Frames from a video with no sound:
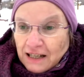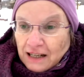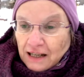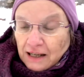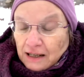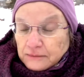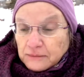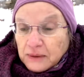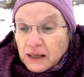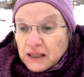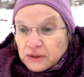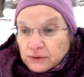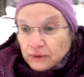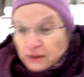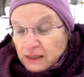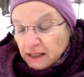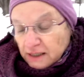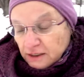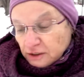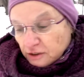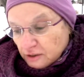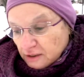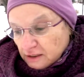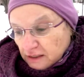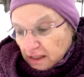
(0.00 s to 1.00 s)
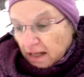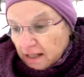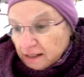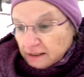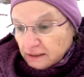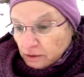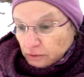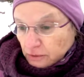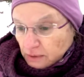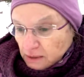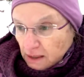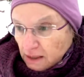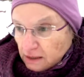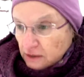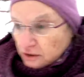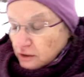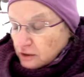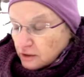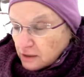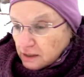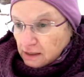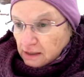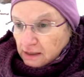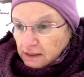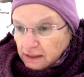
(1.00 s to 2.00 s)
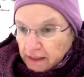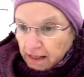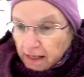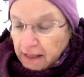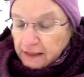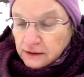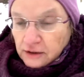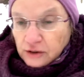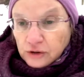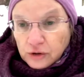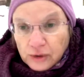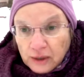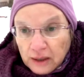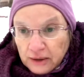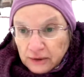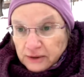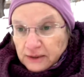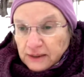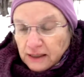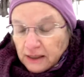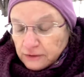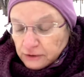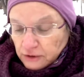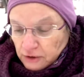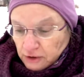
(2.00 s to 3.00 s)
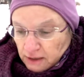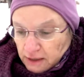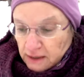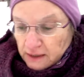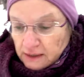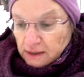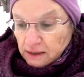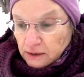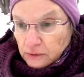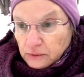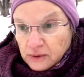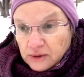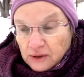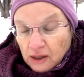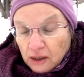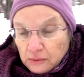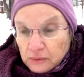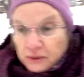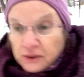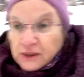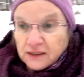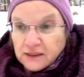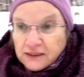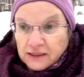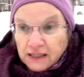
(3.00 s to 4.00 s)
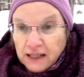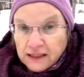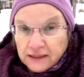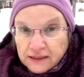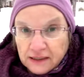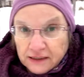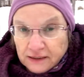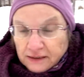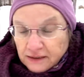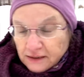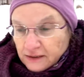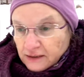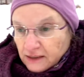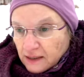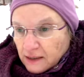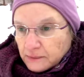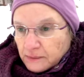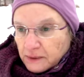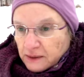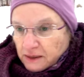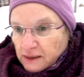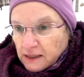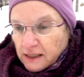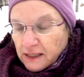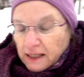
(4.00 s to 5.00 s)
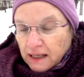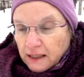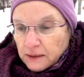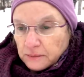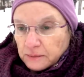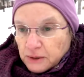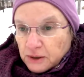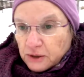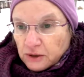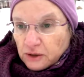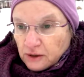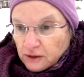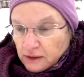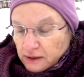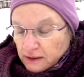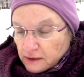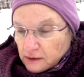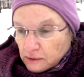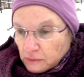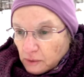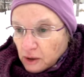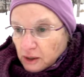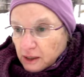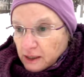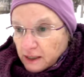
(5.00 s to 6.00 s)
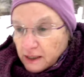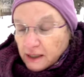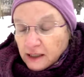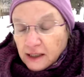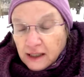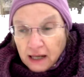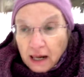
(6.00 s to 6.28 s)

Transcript: And by the way, I should add that when I took it again 2 hours after eating, it was almost exactly the same as it had been early in the morning.